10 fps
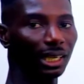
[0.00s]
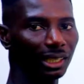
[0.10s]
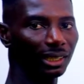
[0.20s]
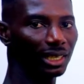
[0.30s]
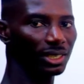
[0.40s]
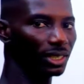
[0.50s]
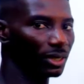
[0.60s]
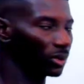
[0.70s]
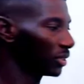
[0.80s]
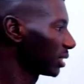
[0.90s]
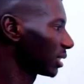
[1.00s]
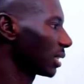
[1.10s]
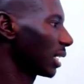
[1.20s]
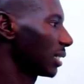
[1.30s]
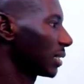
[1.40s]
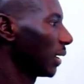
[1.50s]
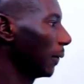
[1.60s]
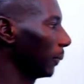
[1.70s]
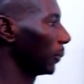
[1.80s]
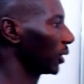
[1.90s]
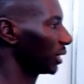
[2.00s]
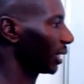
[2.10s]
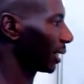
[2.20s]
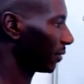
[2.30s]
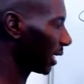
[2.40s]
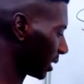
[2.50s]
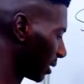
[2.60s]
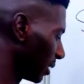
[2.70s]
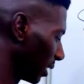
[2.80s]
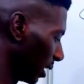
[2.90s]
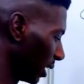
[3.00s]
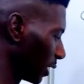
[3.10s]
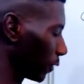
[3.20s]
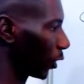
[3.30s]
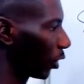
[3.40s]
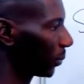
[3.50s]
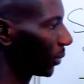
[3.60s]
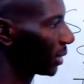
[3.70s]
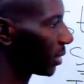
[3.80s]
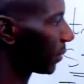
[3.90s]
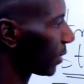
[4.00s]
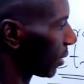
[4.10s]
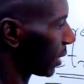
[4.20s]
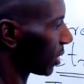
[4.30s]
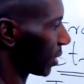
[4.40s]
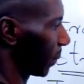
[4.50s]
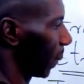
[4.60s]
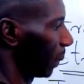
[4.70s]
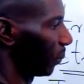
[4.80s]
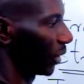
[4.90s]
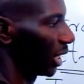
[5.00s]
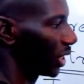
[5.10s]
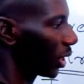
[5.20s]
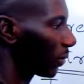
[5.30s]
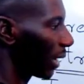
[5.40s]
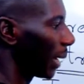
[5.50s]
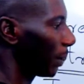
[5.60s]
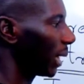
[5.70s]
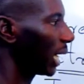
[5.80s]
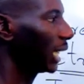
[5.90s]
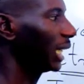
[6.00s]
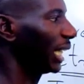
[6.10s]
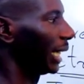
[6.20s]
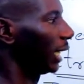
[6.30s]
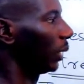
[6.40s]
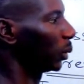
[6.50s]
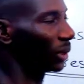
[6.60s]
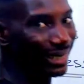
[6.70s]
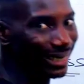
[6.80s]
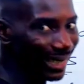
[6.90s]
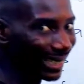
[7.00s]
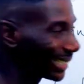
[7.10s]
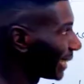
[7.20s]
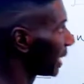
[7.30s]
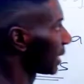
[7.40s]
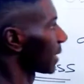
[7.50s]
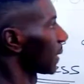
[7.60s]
a tensile stress. But the reverse is the case for compressive stress. Instead of applying a load, stretching it.